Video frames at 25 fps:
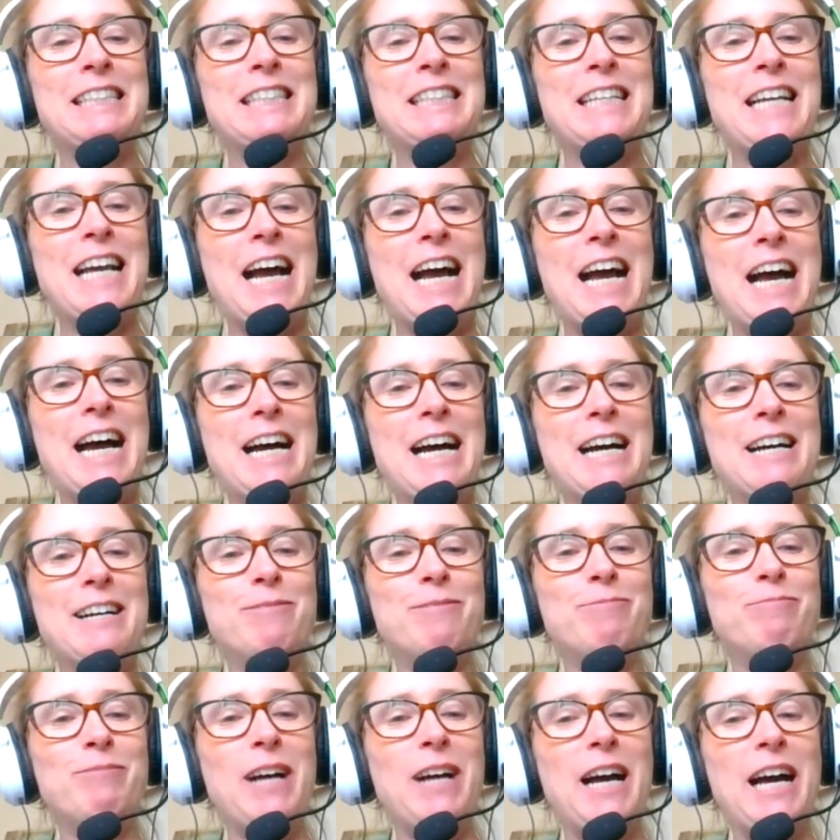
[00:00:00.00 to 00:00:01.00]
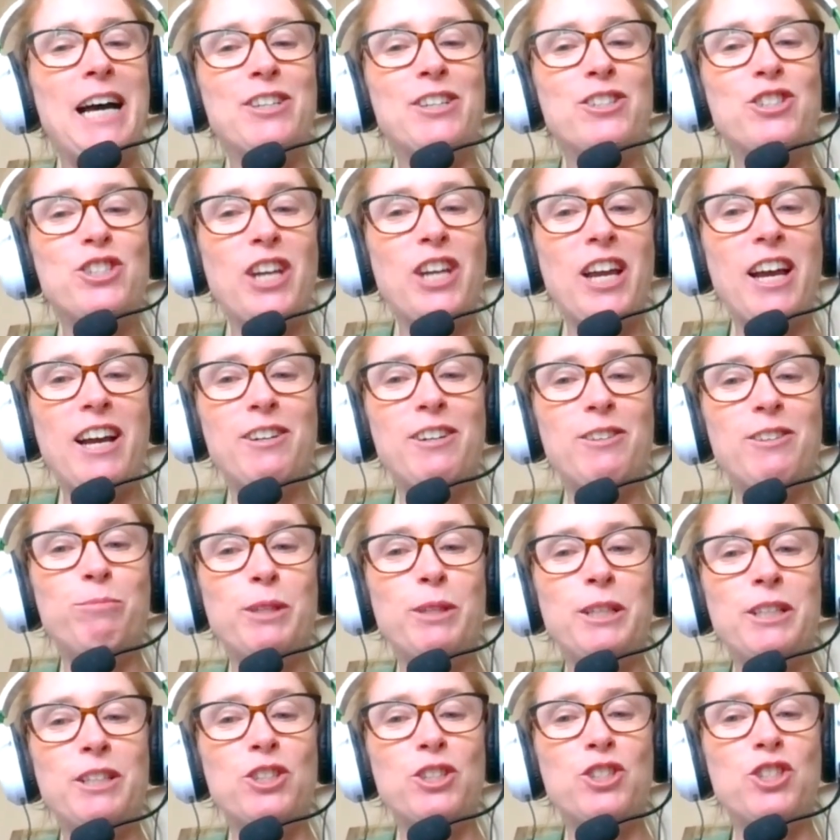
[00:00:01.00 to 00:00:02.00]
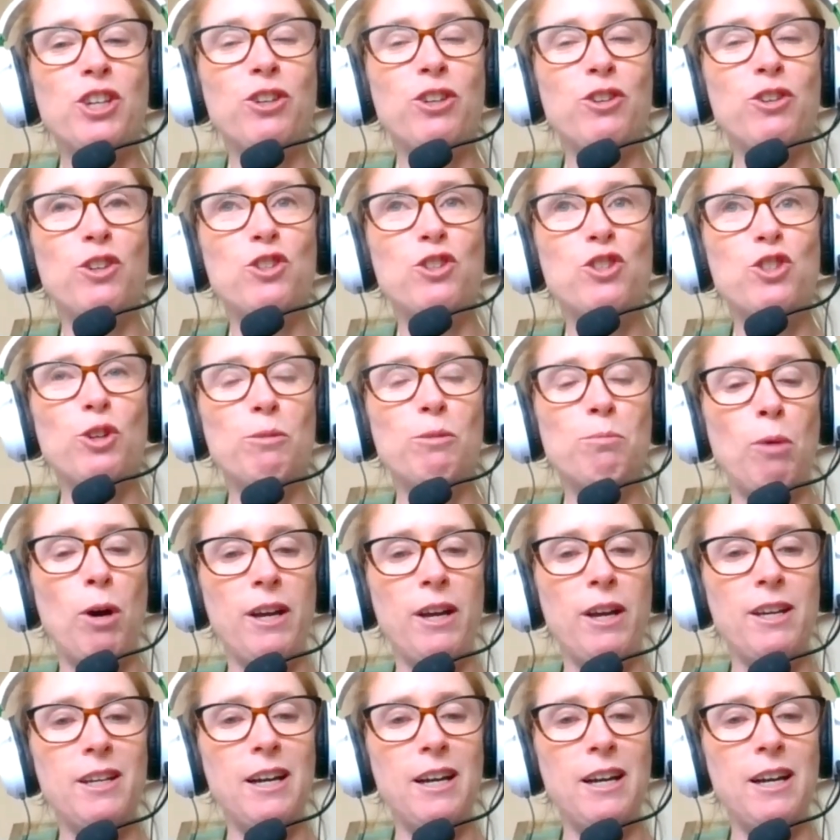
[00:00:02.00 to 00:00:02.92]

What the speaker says: And yeah, I'll be continuing doing my